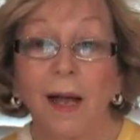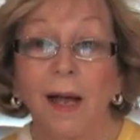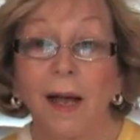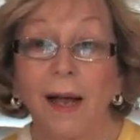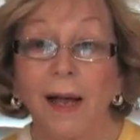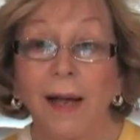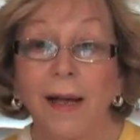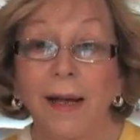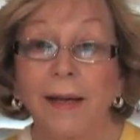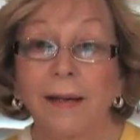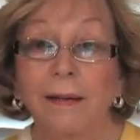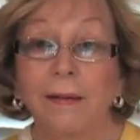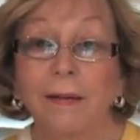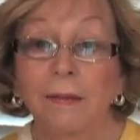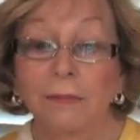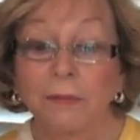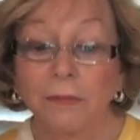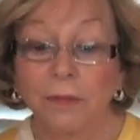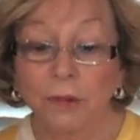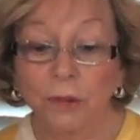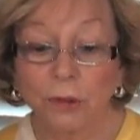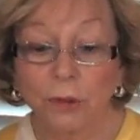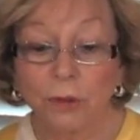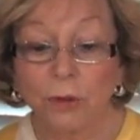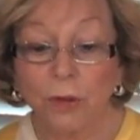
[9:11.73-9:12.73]
I
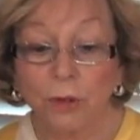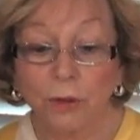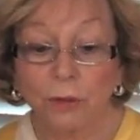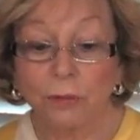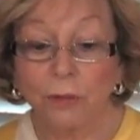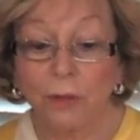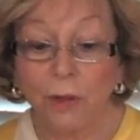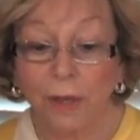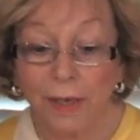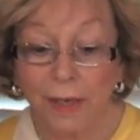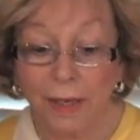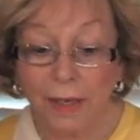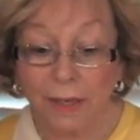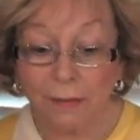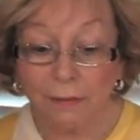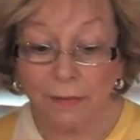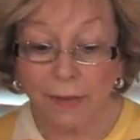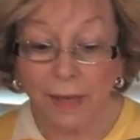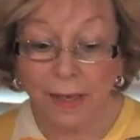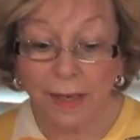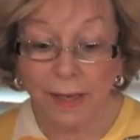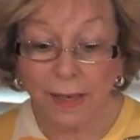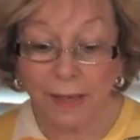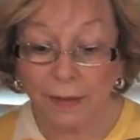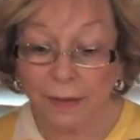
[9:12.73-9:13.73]

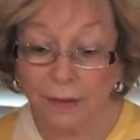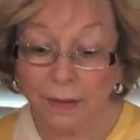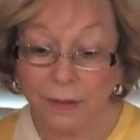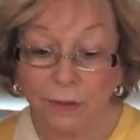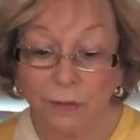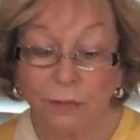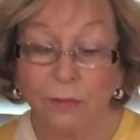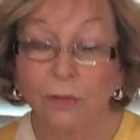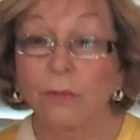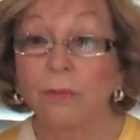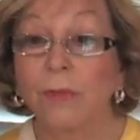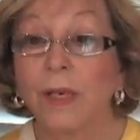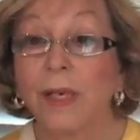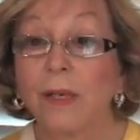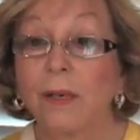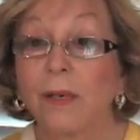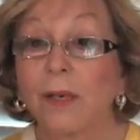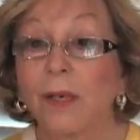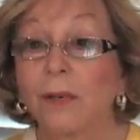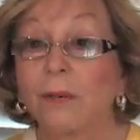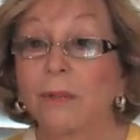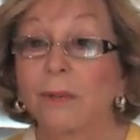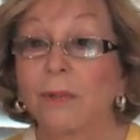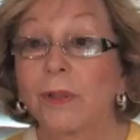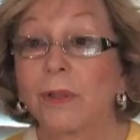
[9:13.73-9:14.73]
handle it through my
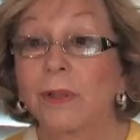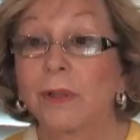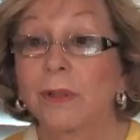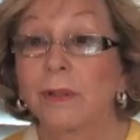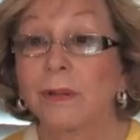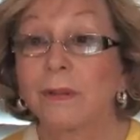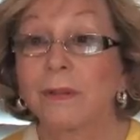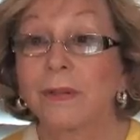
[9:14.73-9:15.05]
artwork.